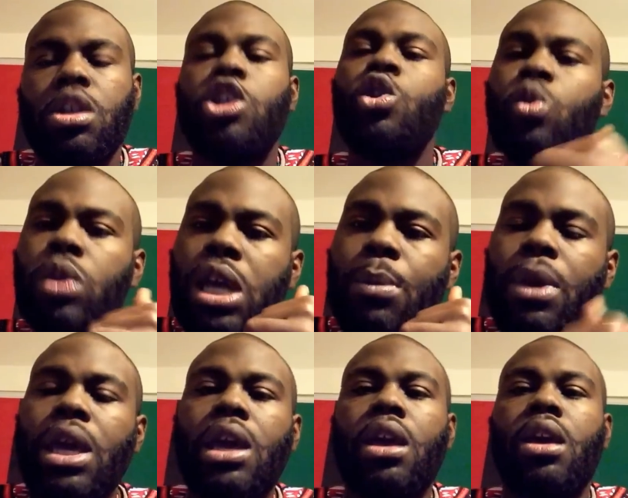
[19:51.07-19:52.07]
You
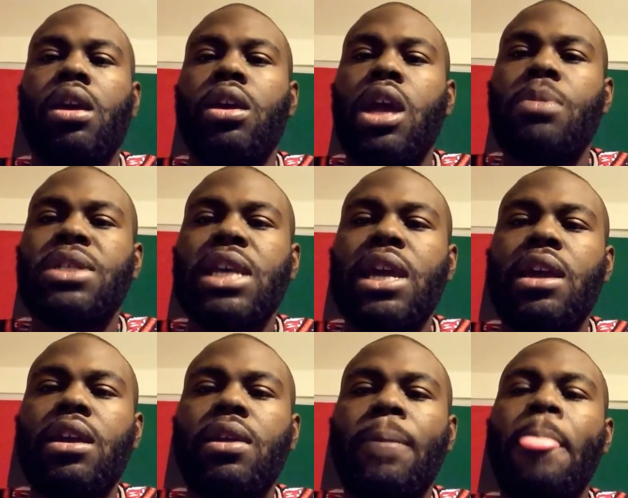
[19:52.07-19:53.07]
get, you know what I'm
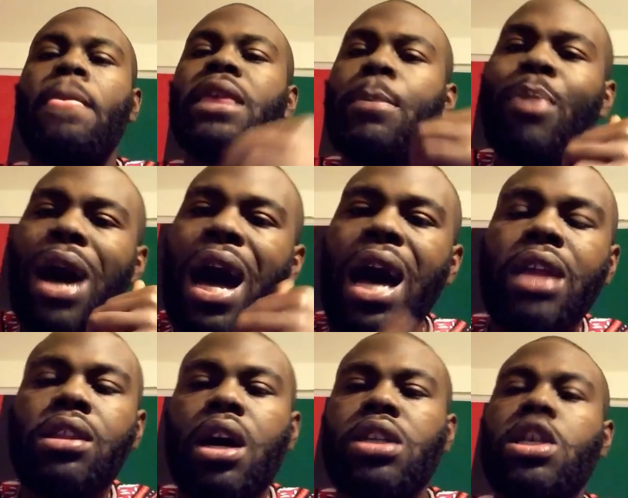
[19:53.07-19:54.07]
saying? Get
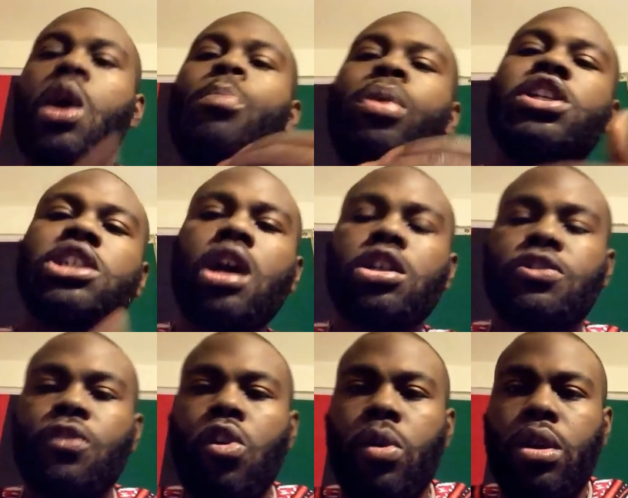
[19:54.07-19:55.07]
behind us. Push us
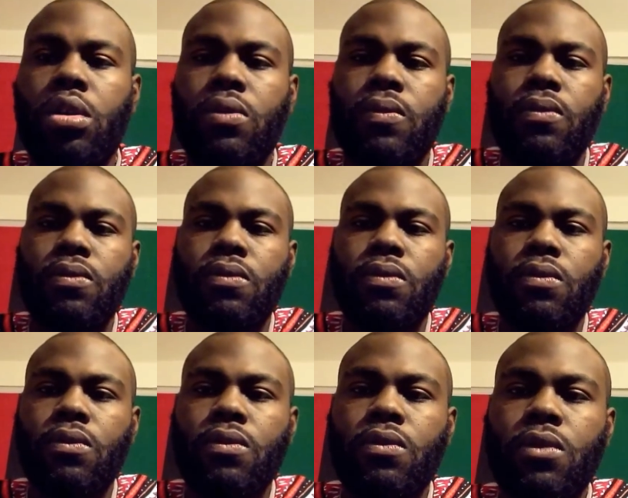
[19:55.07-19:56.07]
forward.
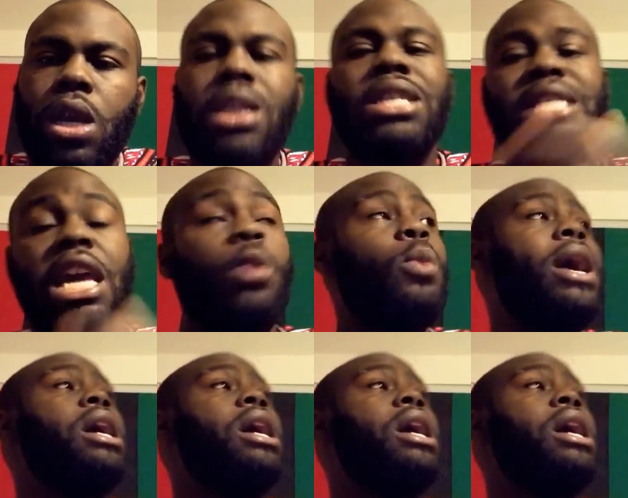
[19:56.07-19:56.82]
The same way